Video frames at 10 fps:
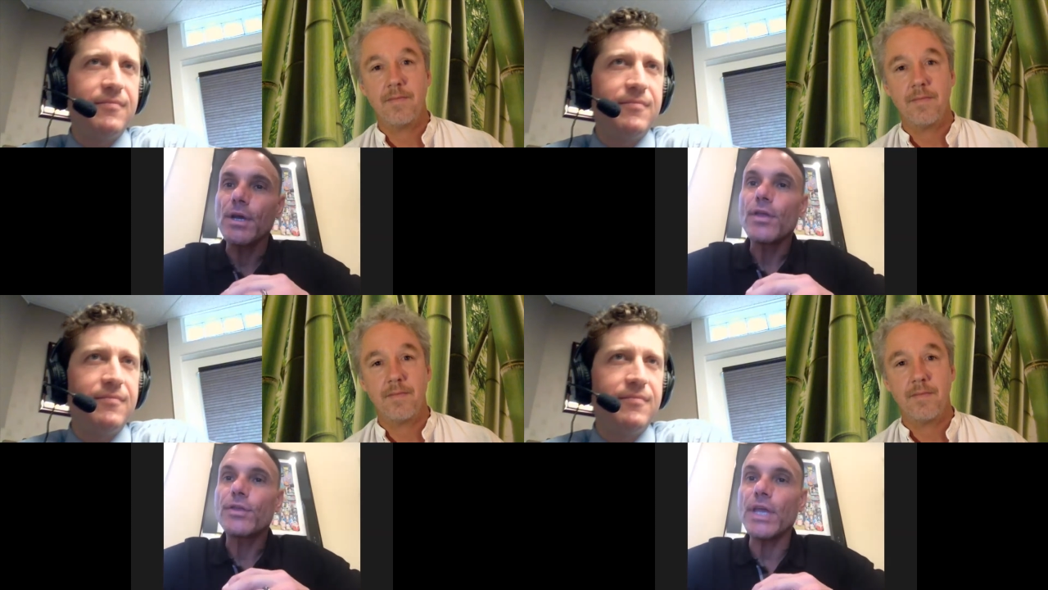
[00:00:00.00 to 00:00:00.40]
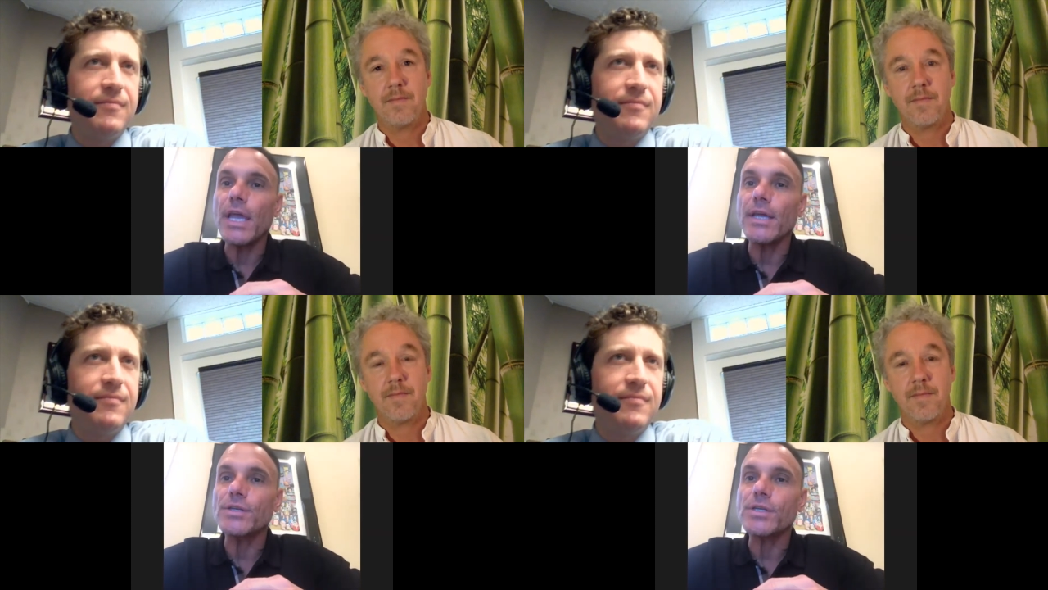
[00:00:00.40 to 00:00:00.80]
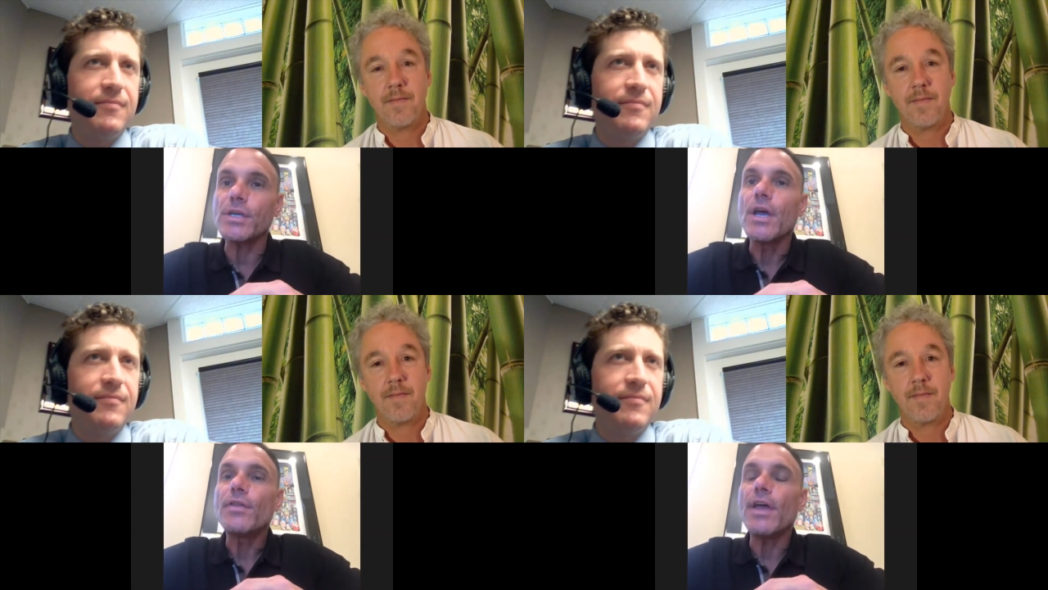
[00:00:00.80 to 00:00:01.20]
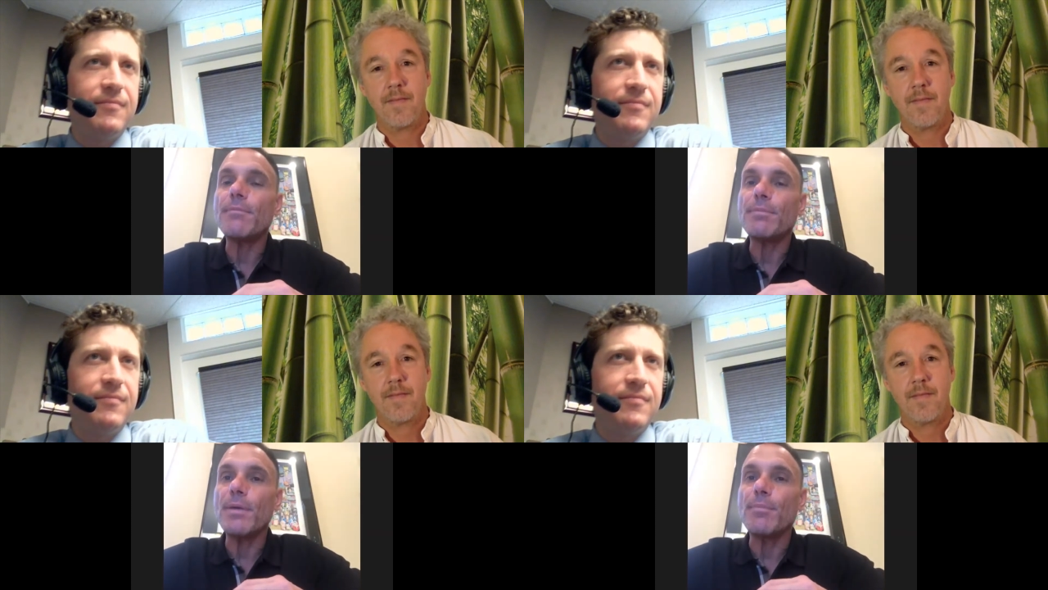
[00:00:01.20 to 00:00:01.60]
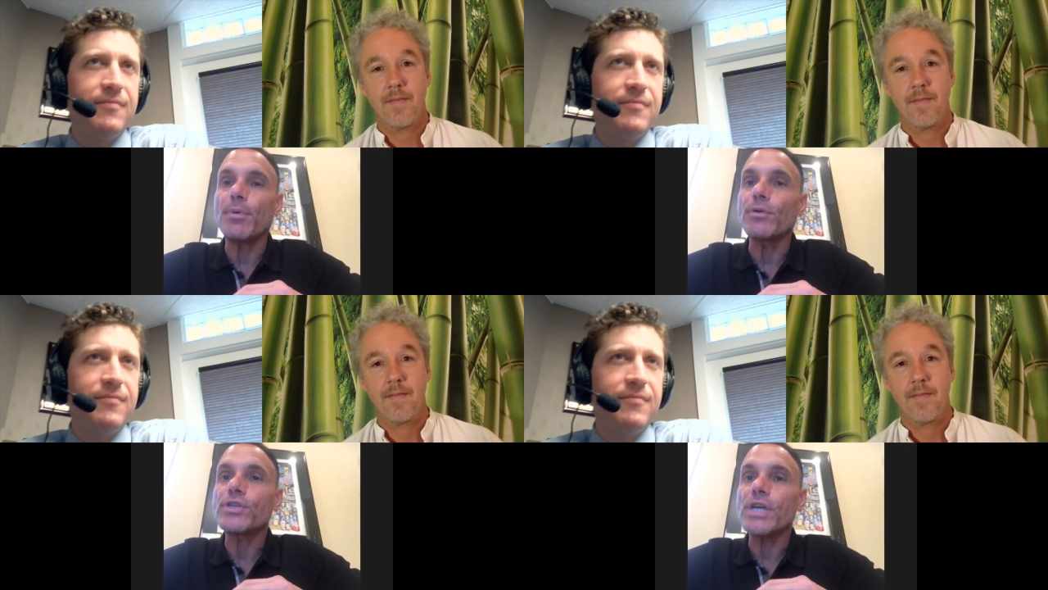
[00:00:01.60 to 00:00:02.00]
Speaker 1: things that people are
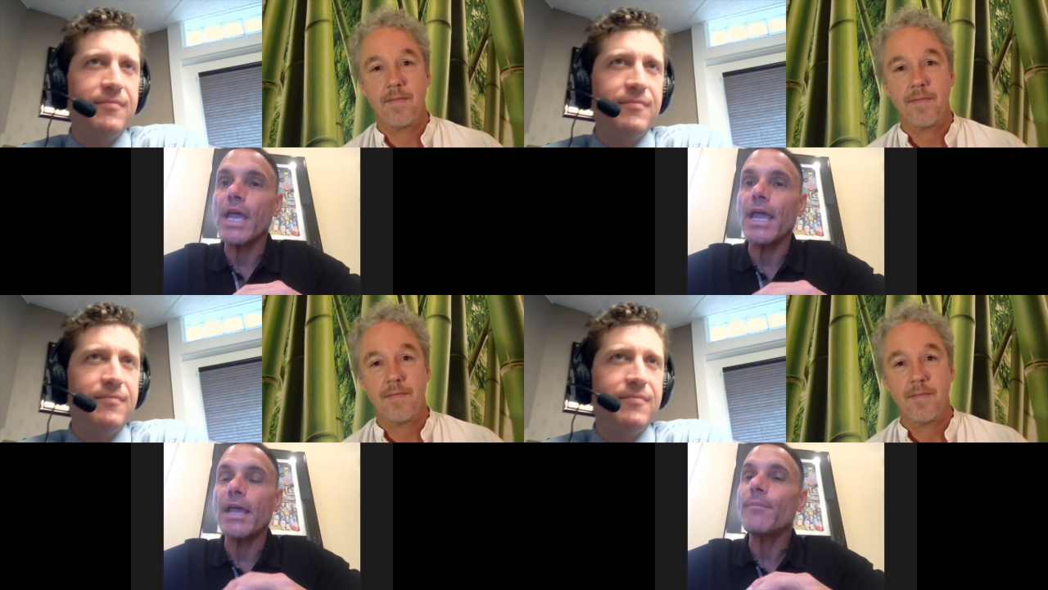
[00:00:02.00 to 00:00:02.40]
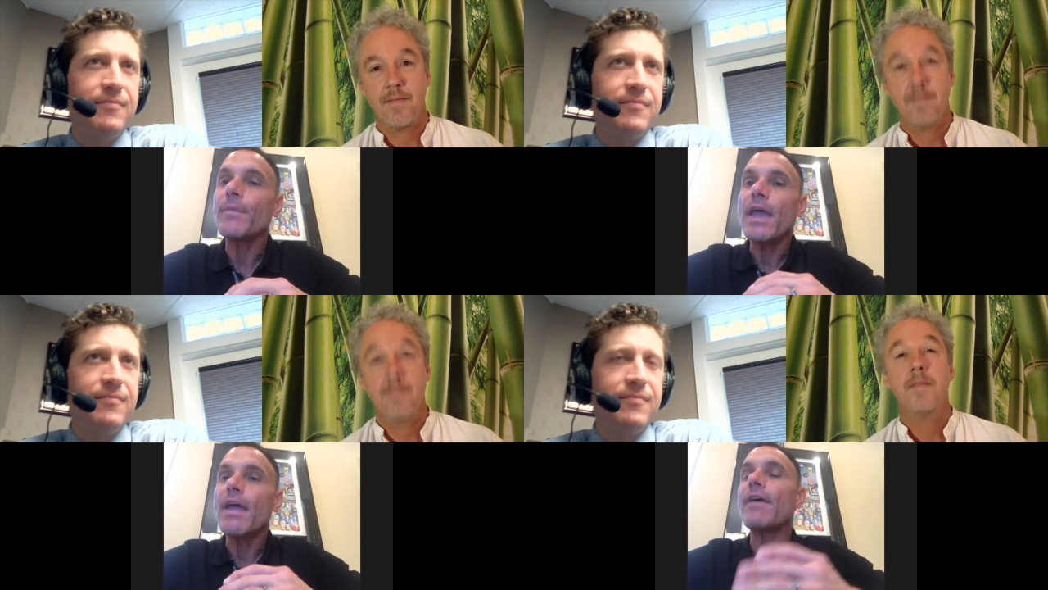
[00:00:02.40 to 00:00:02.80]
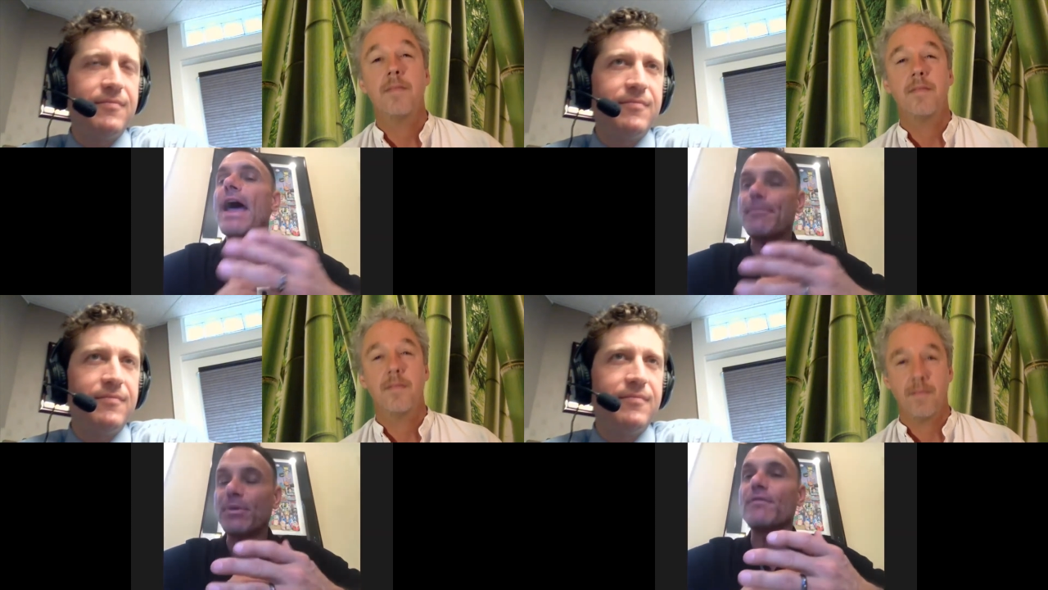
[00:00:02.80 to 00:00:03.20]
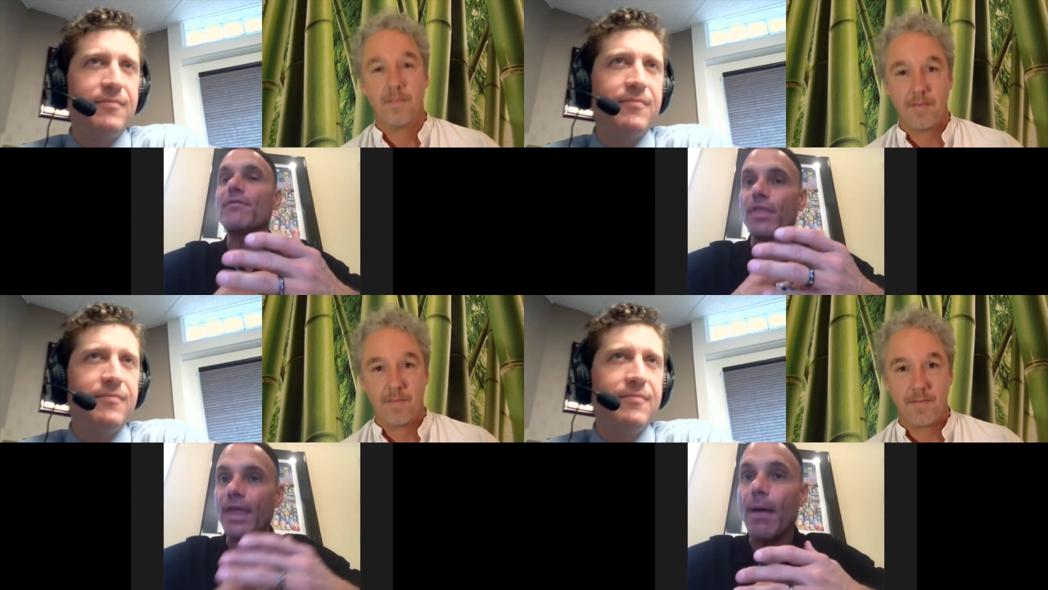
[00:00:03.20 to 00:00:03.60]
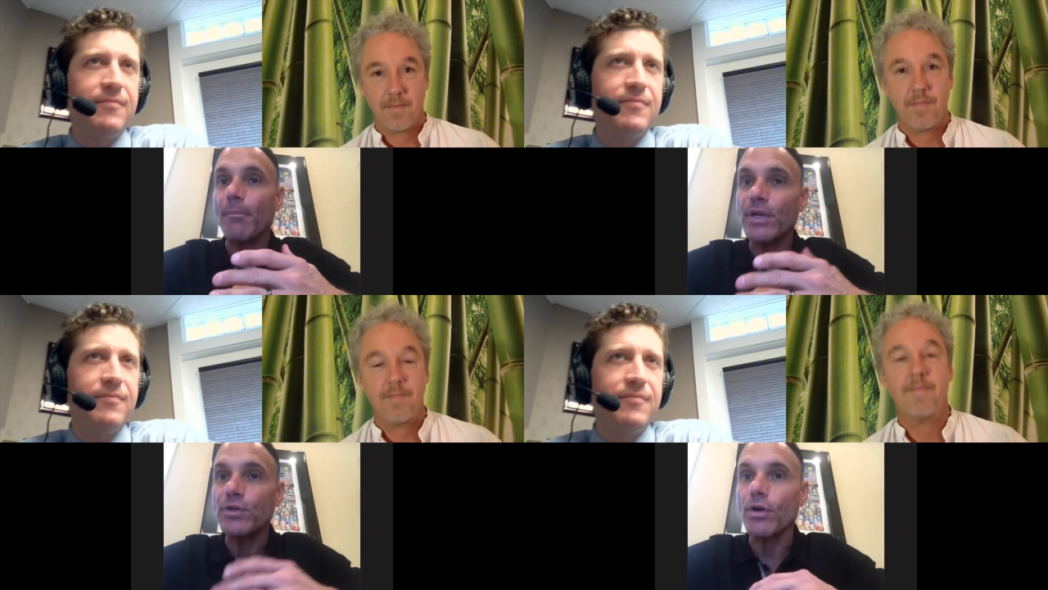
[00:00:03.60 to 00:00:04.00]
saying have happened for them in
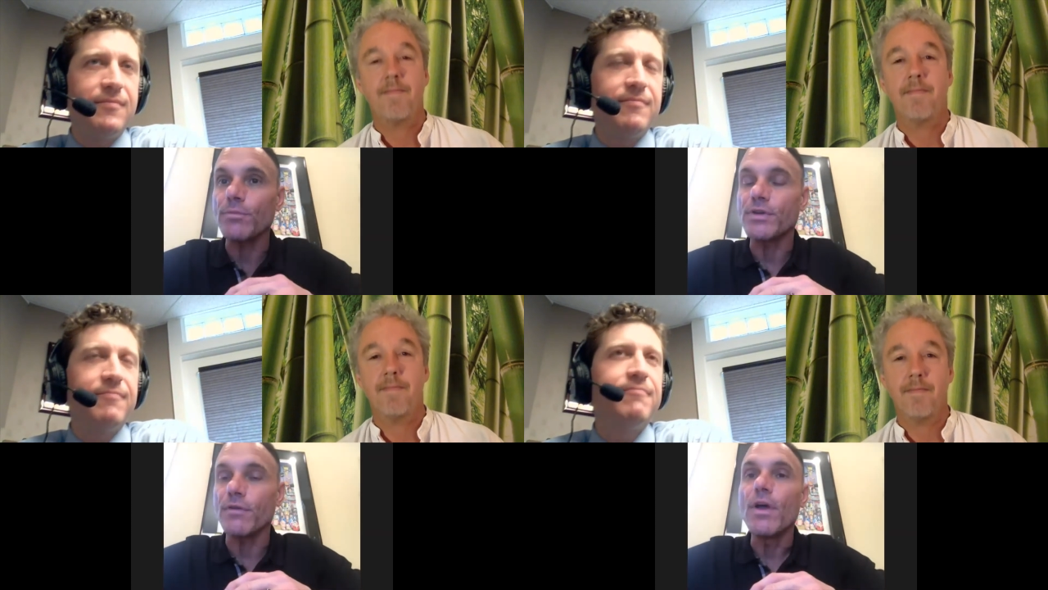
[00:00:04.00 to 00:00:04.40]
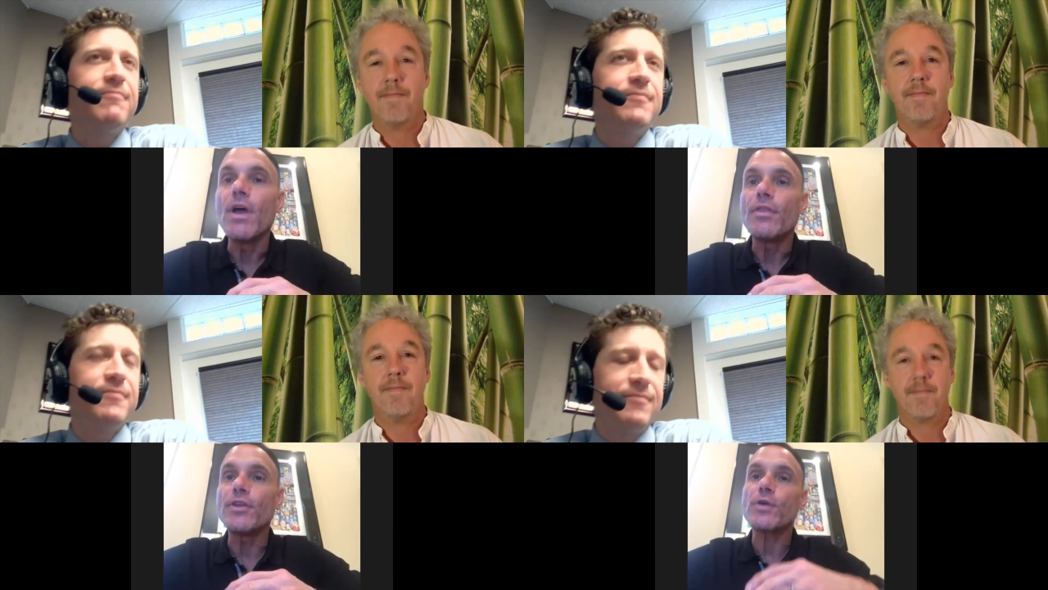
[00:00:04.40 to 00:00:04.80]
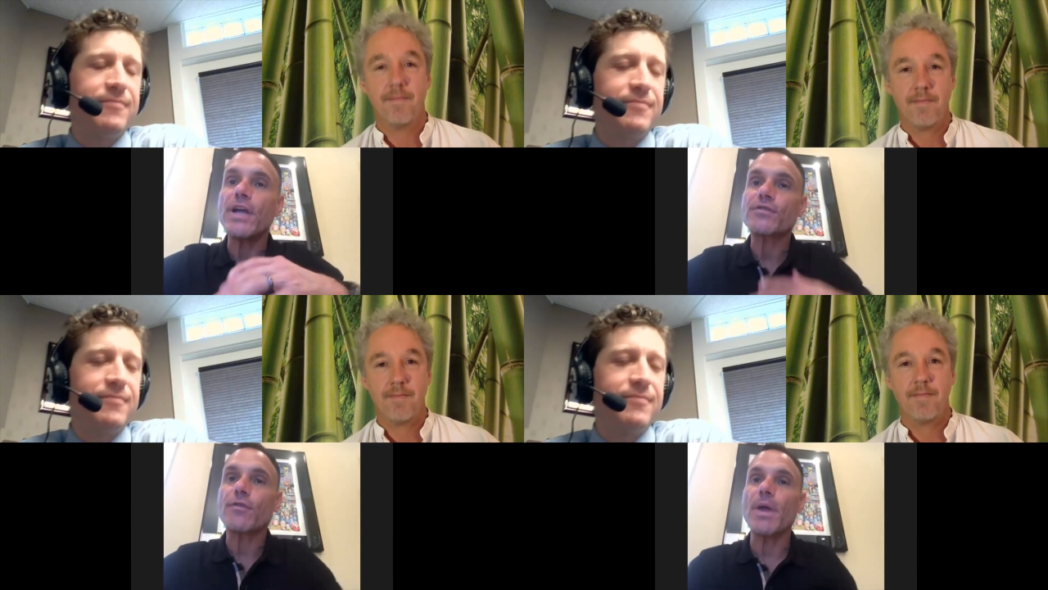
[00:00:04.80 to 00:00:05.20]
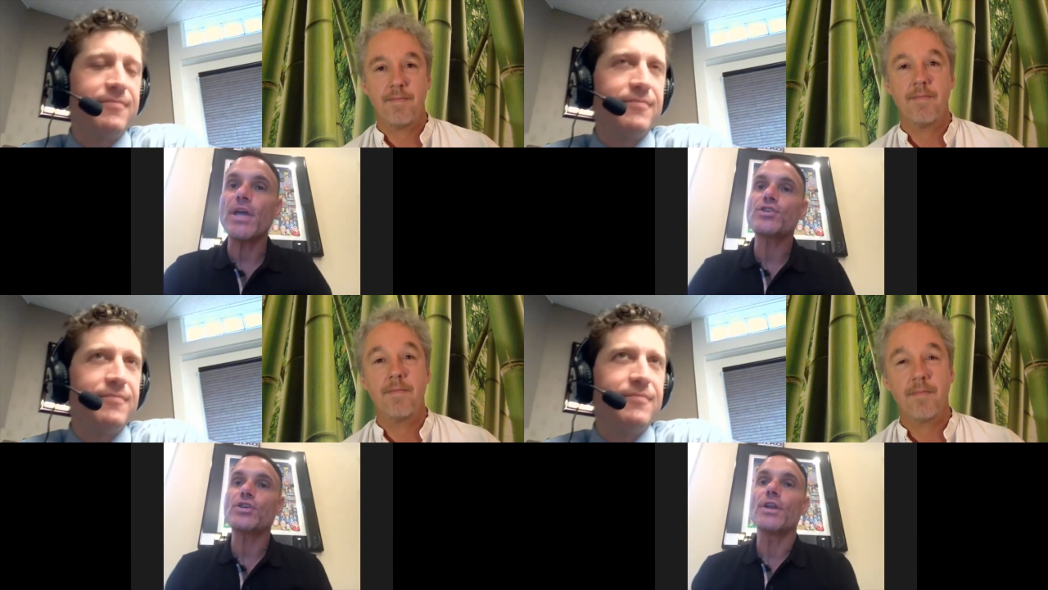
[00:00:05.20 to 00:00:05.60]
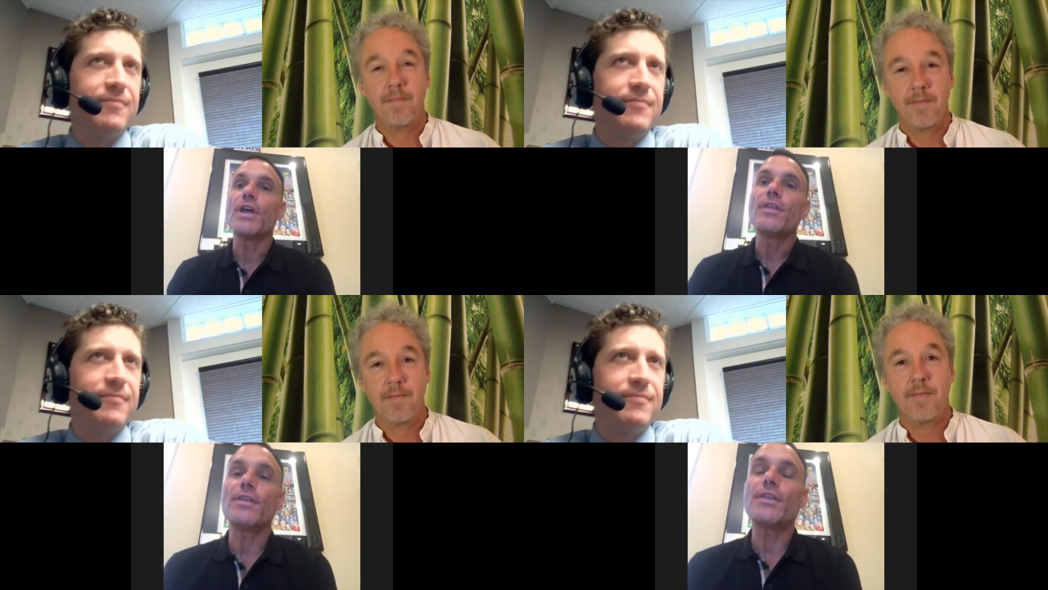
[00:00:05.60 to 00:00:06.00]
terms of the transformation
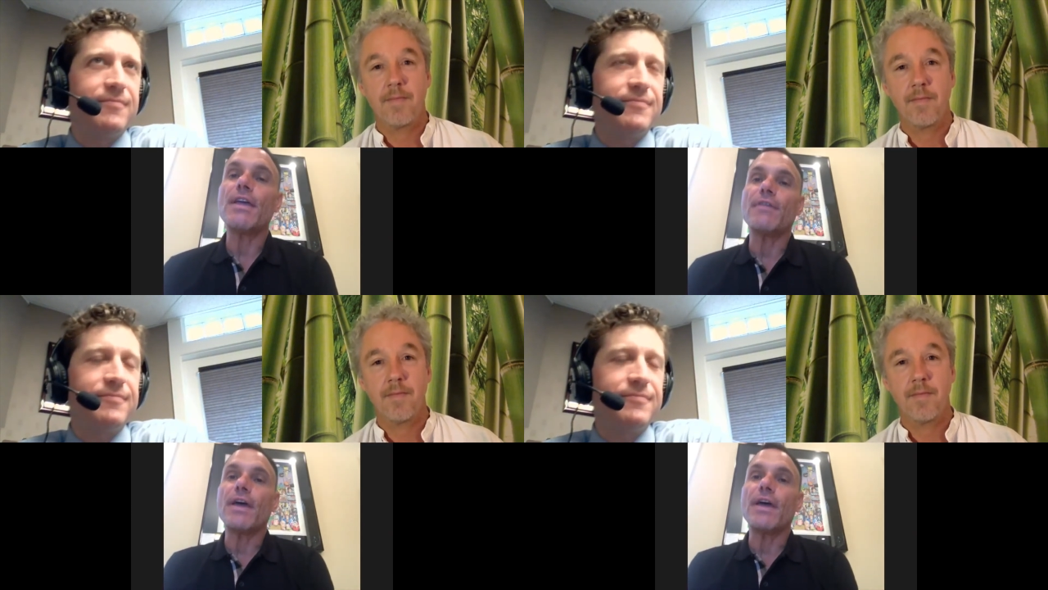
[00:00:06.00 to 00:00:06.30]
that they've had?